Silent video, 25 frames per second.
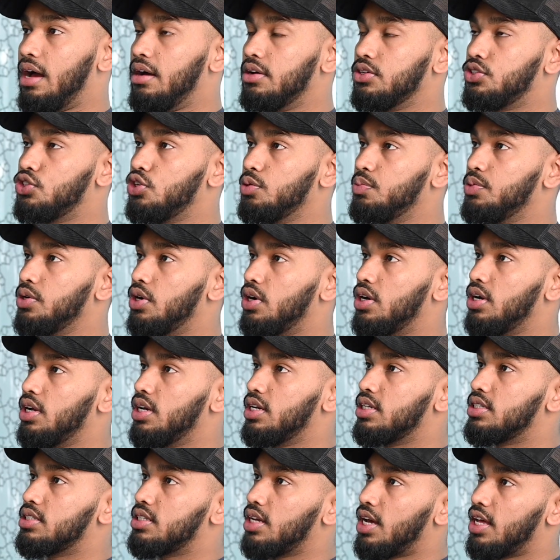To be
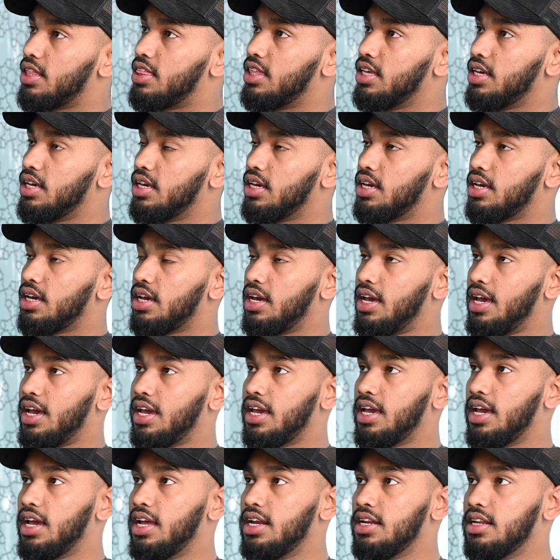honest, I think,
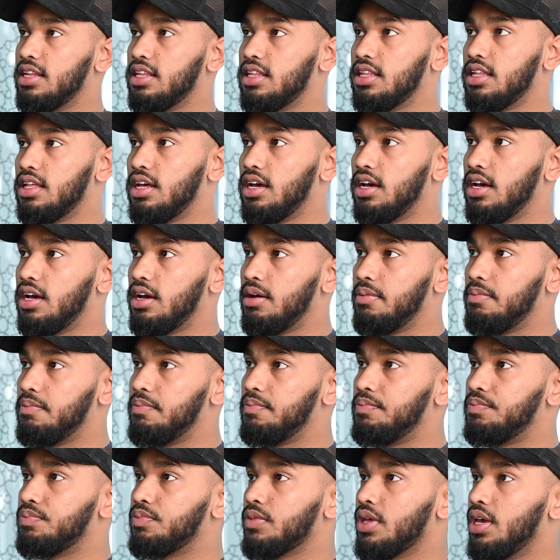again,
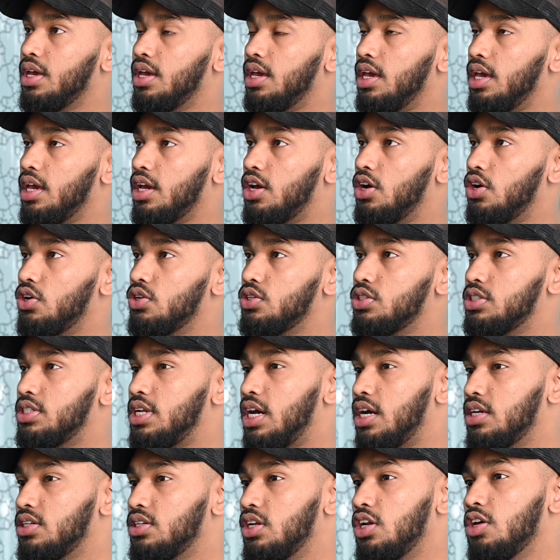it goes
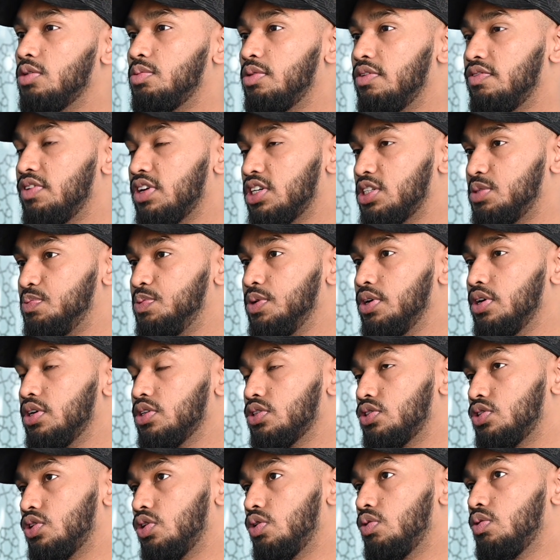down to a little bit of
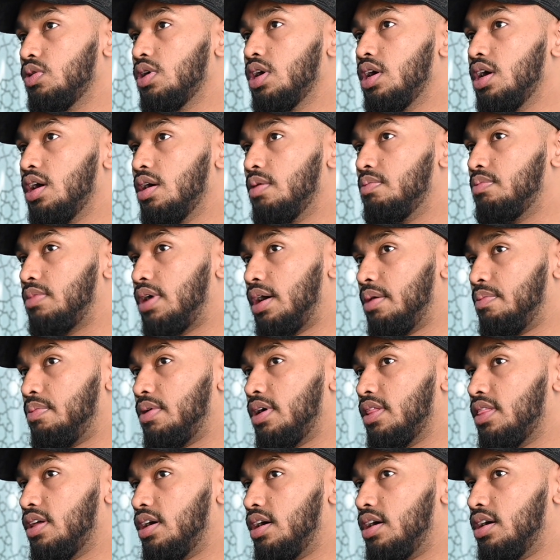experience. So my
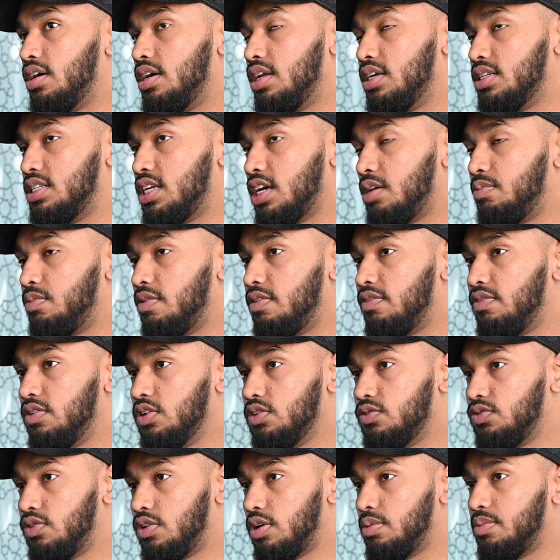brother, second brother,
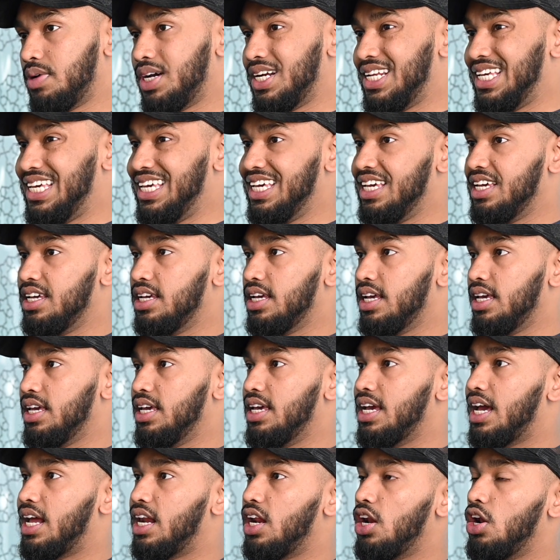Lutfur Rahman, he
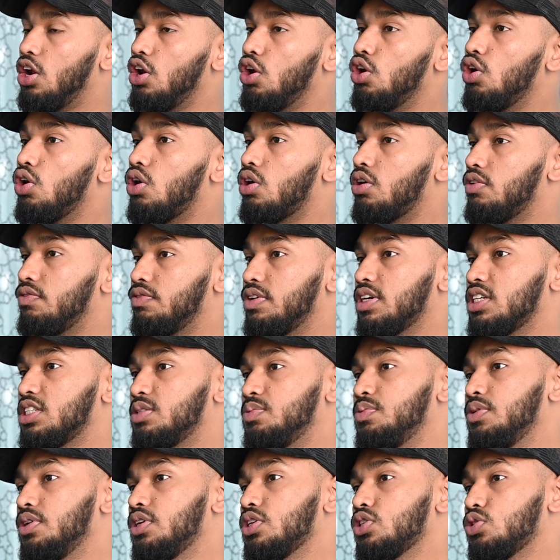had a lot of
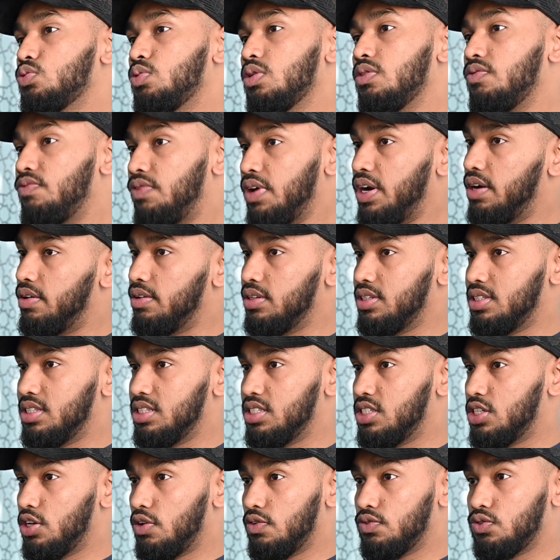experience with fragrance
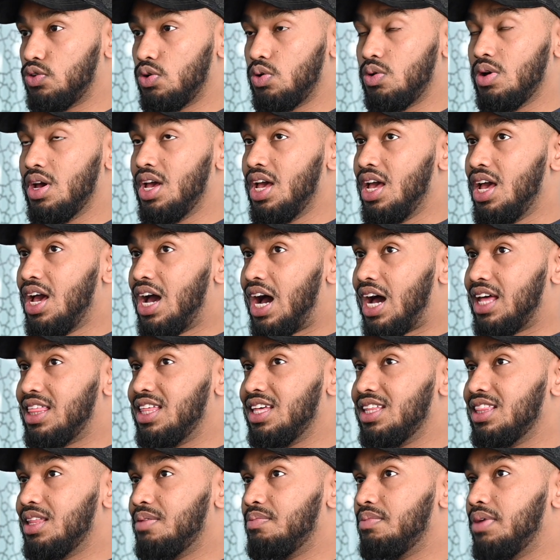itself. So I
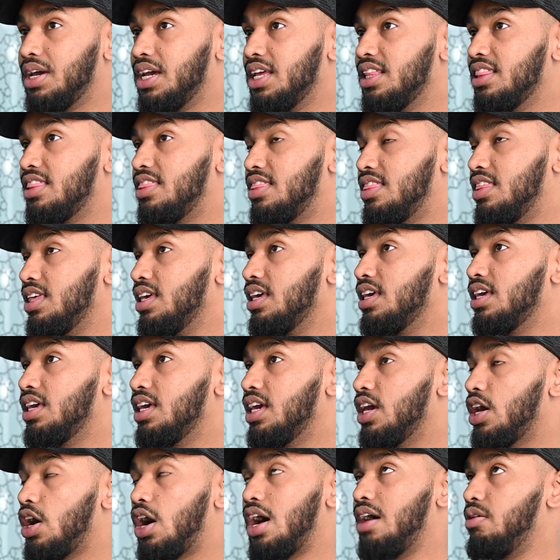think the main thing
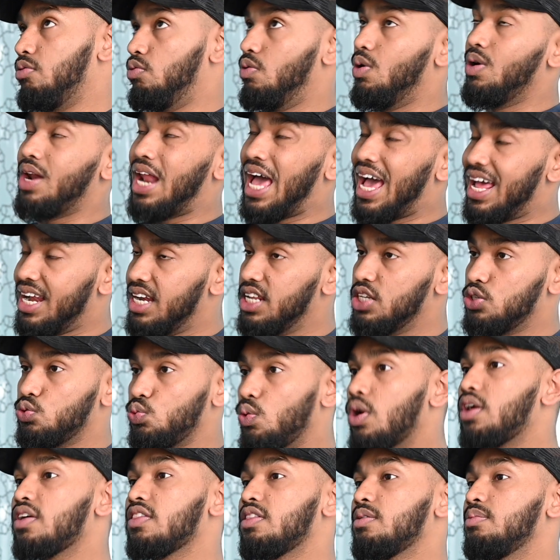here, or at least
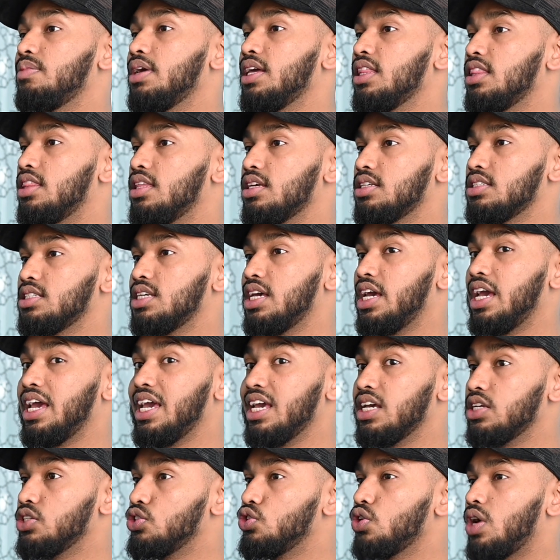one of the main things here,
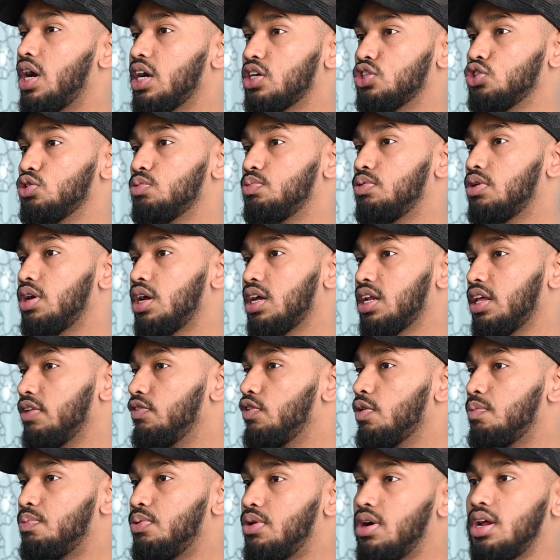is your actual product.
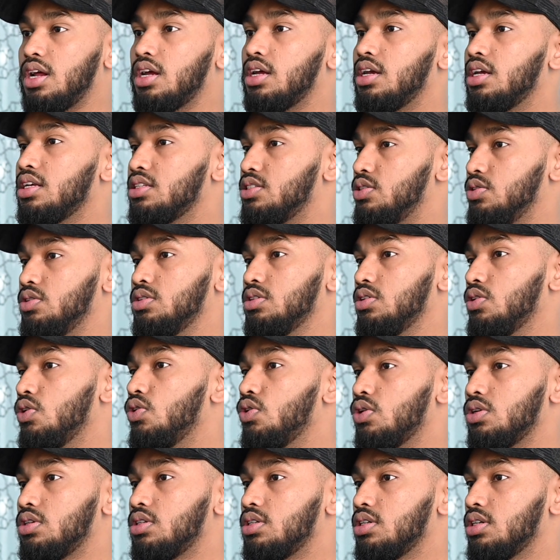If your product isn't
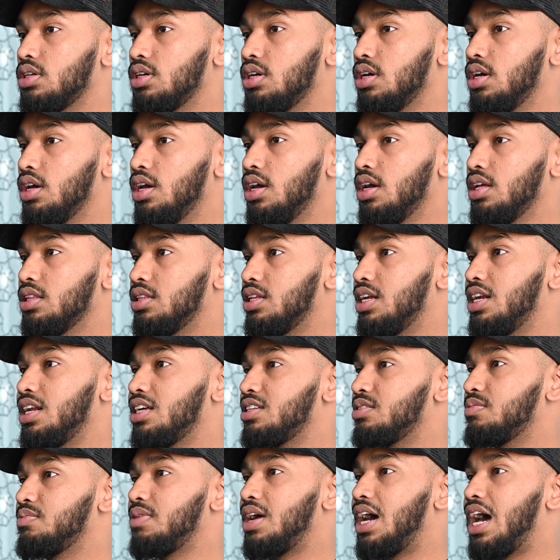good, then it
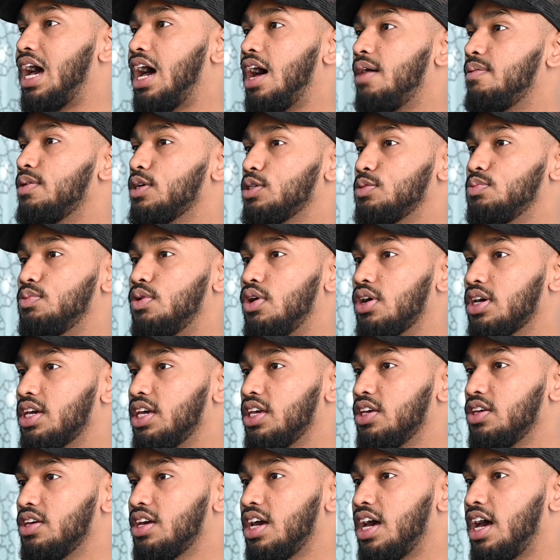doesn't matter how much
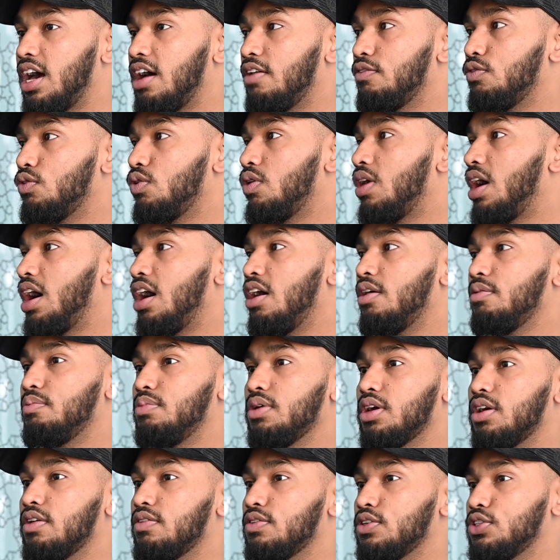marketing you have, or how
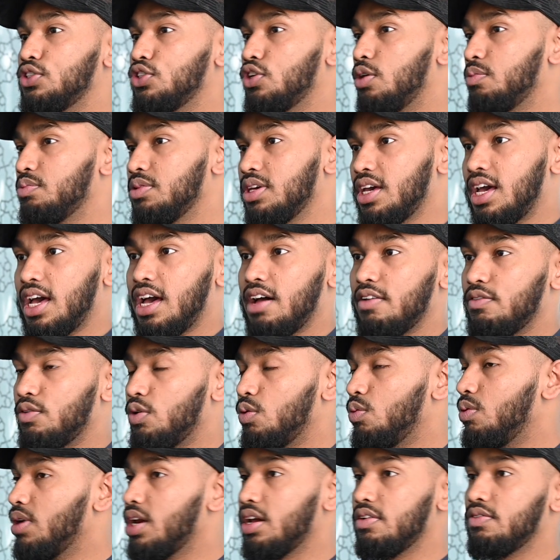big of a shop you have,
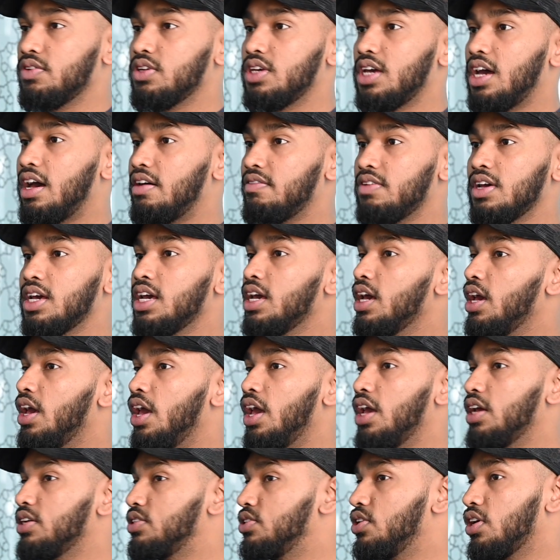or whatever you have,
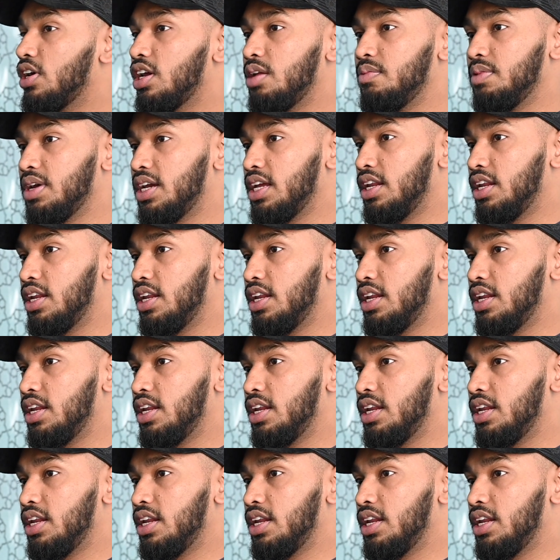it's not going to make a